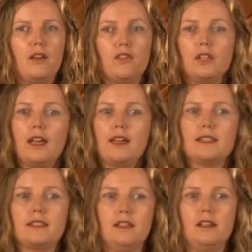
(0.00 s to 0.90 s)

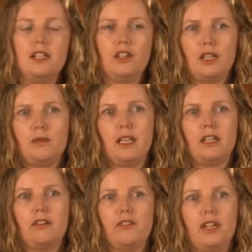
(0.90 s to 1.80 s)
realized early on in my
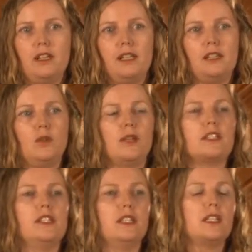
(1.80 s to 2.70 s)
career that to
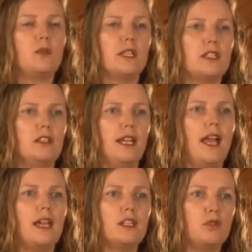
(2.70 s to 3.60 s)
answer this question, I
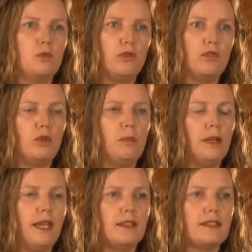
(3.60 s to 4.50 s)
had to move to a
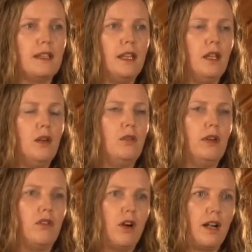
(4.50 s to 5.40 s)
place
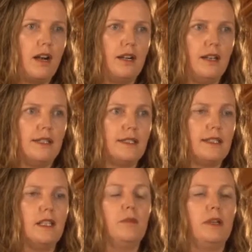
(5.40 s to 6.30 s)
where rock art is
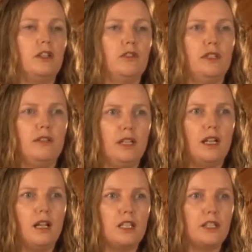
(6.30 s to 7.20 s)
still part of a living
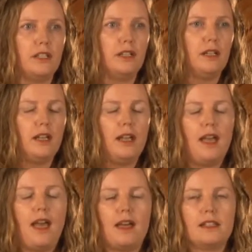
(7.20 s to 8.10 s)
culture.
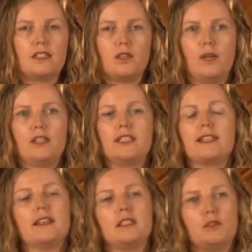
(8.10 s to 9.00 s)
And so I
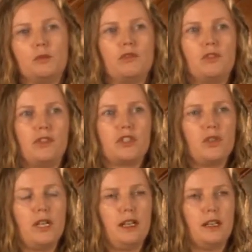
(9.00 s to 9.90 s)
decided to move to
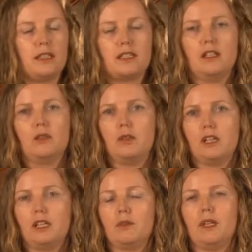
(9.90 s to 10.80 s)
Australia and start
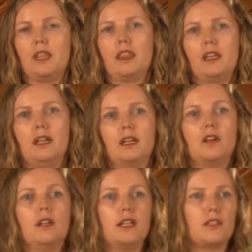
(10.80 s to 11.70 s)
working with uh,
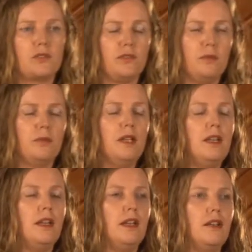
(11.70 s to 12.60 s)
colleagues from
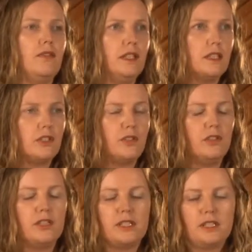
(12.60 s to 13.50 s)
uh, Flinders
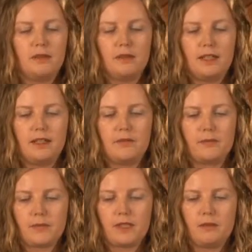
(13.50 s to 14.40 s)
University,
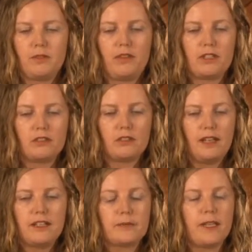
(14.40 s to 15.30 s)
um, Professor
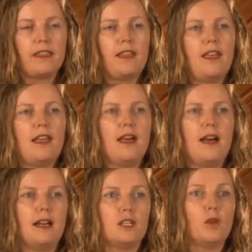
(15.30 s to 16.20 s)
Clare Smith,
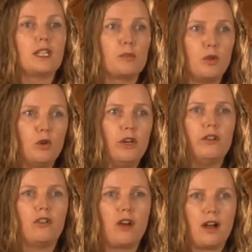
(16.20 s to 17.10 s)
uh, to explore
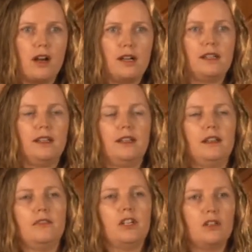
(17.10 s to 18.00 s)
rock art in a
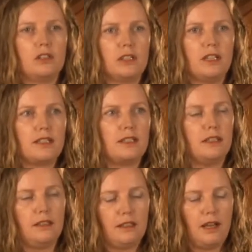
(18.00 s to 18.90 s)
living context
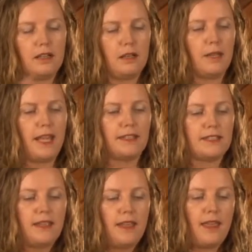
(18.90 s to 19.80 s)
in Arnhem
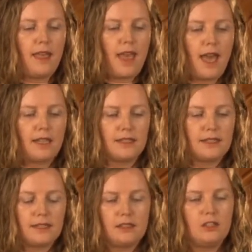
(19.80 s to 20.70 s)
Land. And
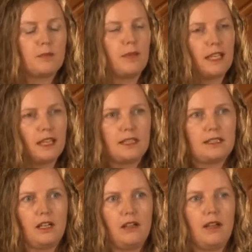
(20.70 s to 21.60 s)
there's many things
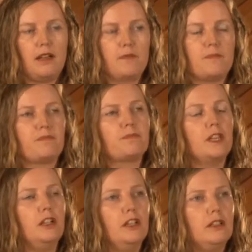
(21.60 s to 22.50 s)
I um,
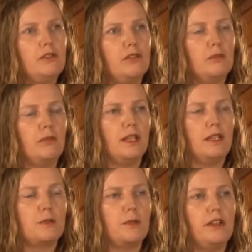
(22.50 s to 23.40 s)
learned from my
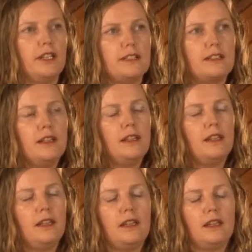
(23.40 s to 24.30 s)
experience
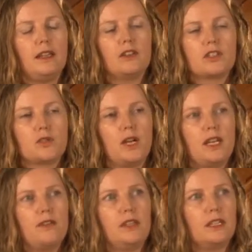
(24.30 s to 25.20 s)
in, in
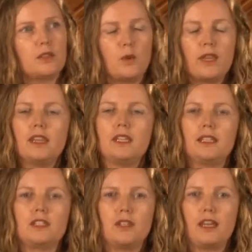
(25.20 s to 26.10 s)
Australia, but there's one thing
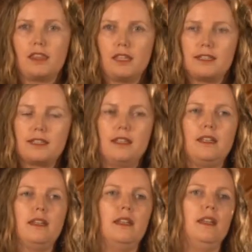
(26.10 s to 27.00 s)
that I think is
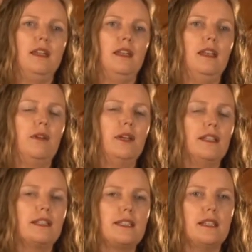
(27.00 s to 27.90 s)
key in our
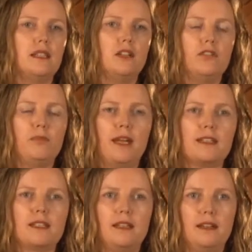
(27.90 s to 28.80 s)
understanding of
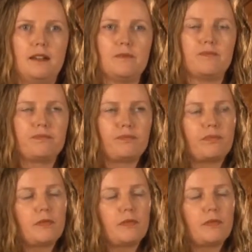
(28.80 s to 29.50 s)
past um,